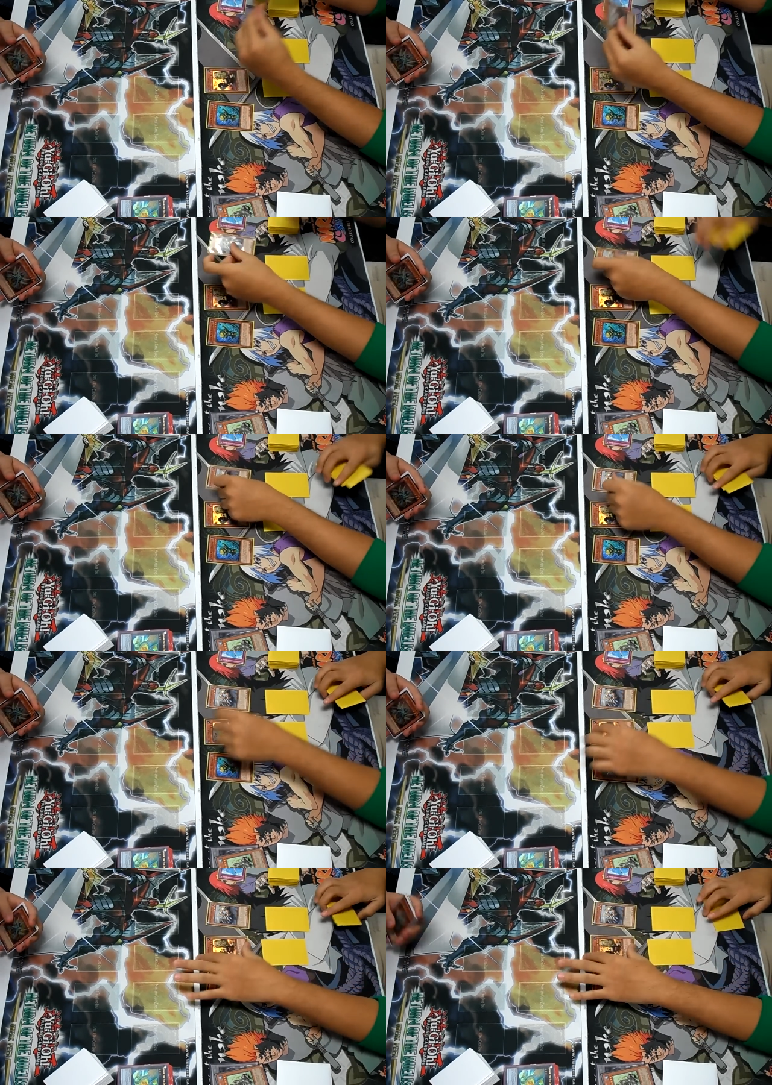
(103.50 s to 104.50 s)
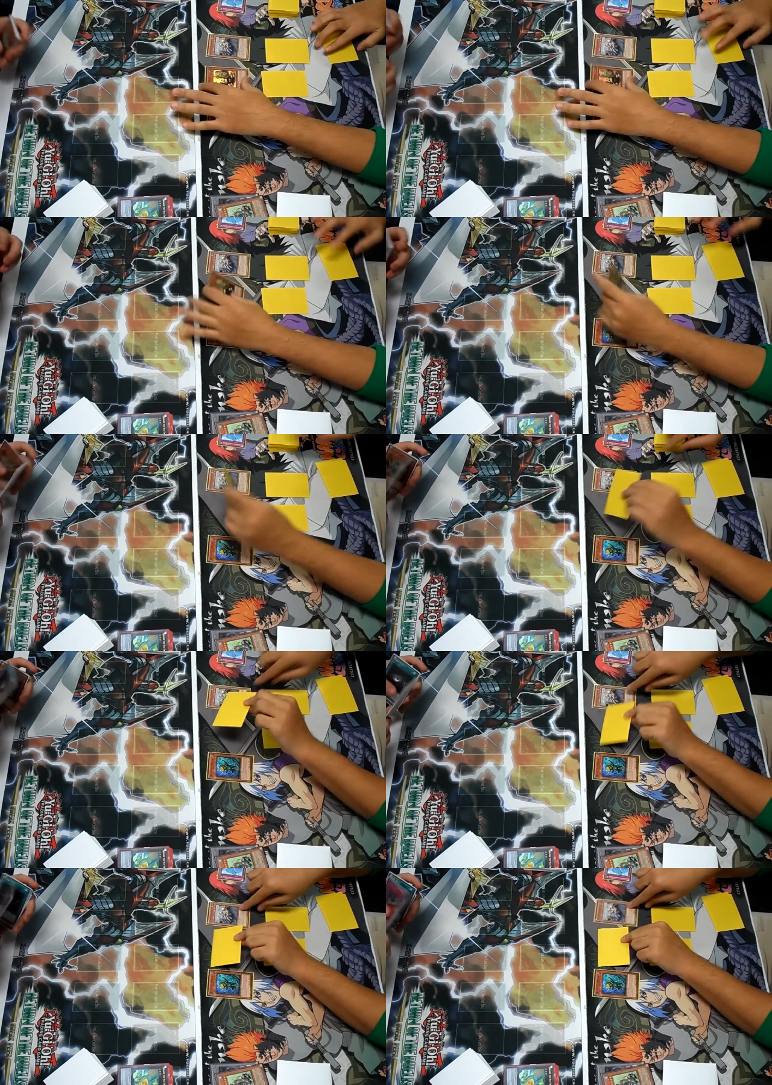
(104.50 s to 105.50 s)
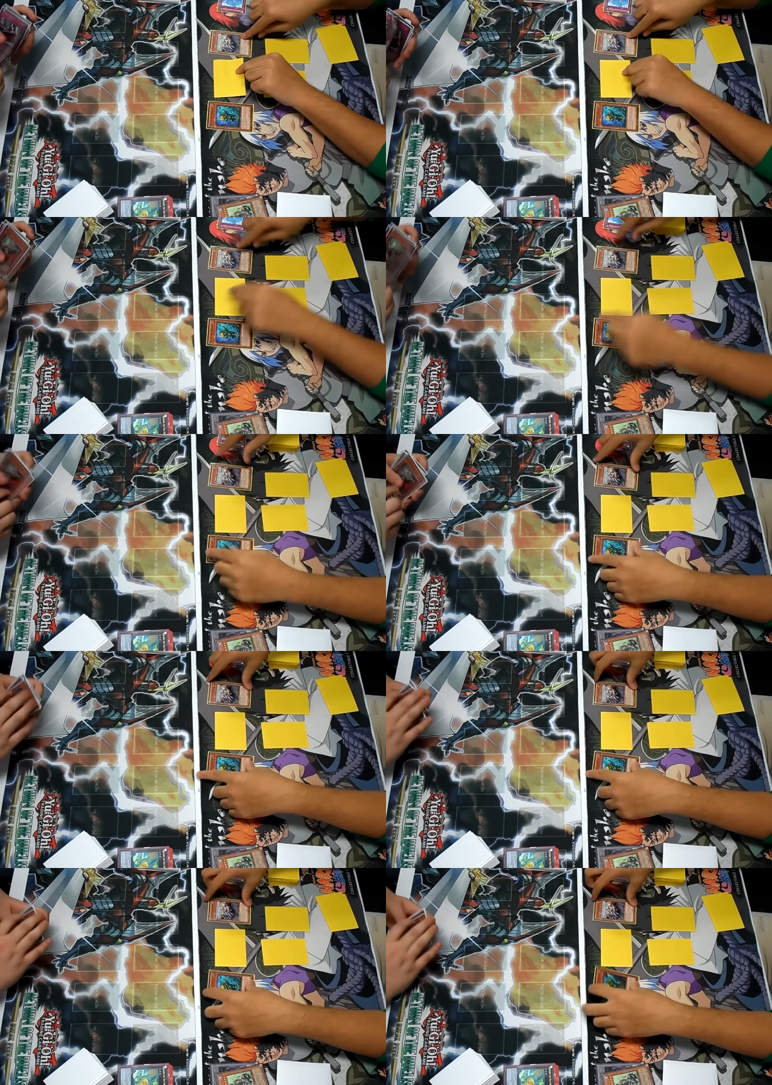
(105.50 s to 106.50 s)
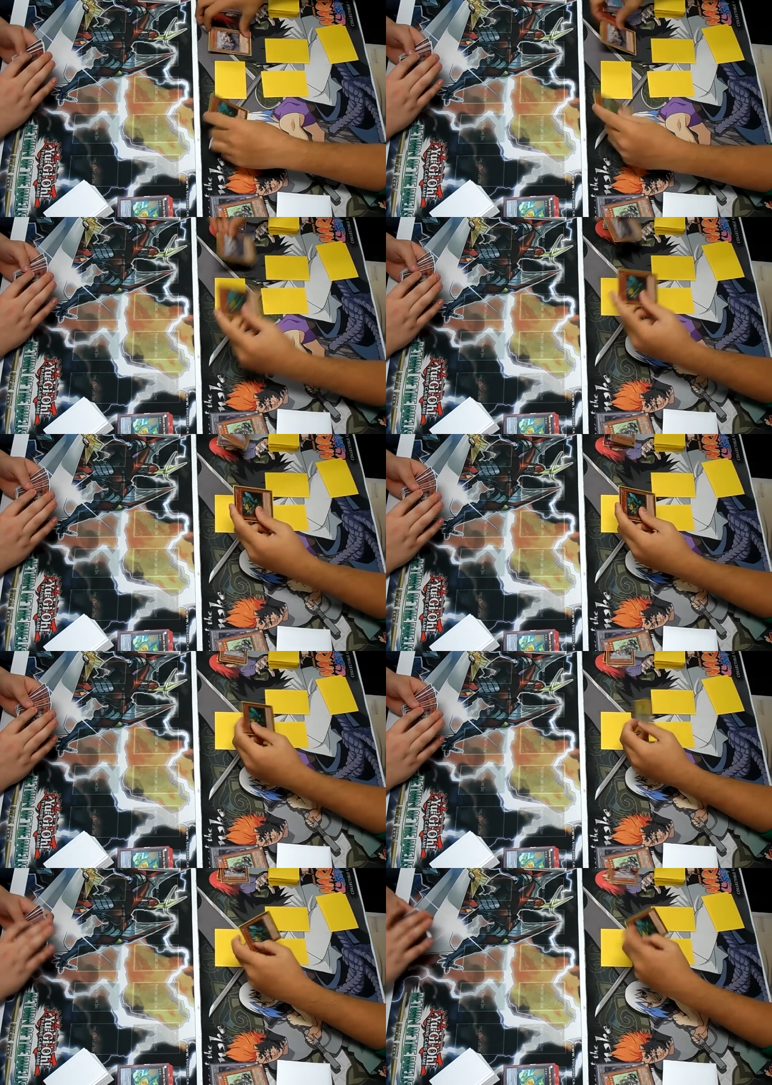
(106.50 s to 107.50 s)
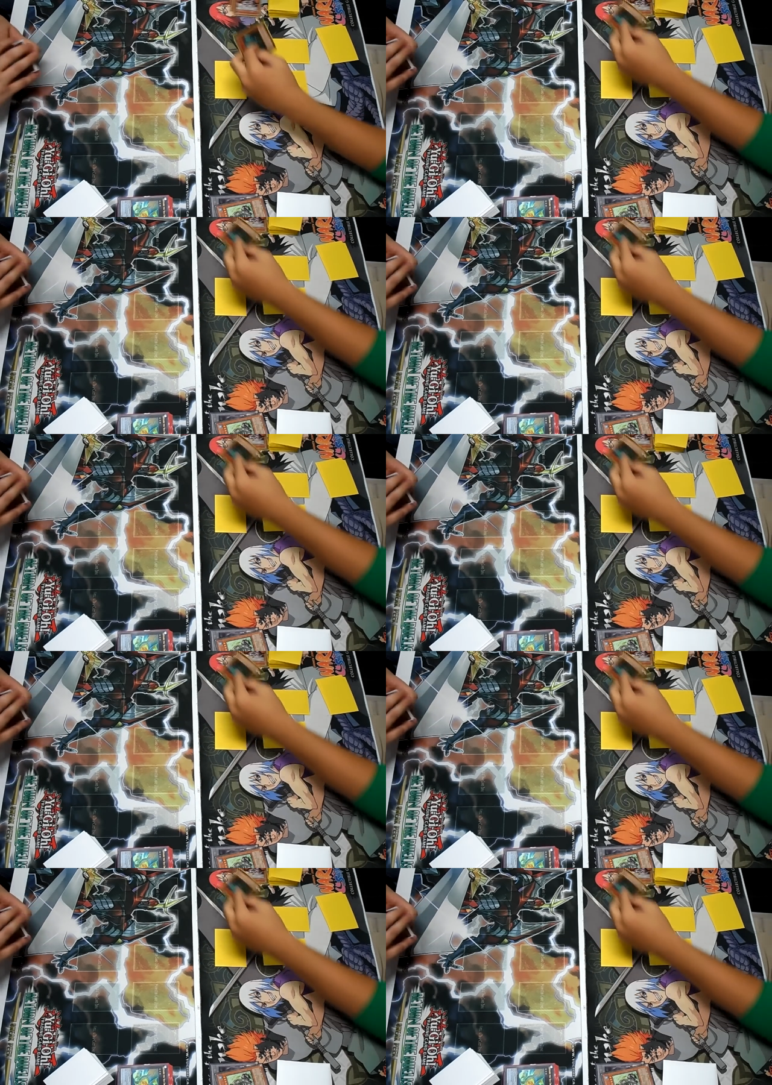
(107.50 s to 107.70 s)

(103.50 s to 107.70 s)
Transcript: No face is visible, so there are no lips to read.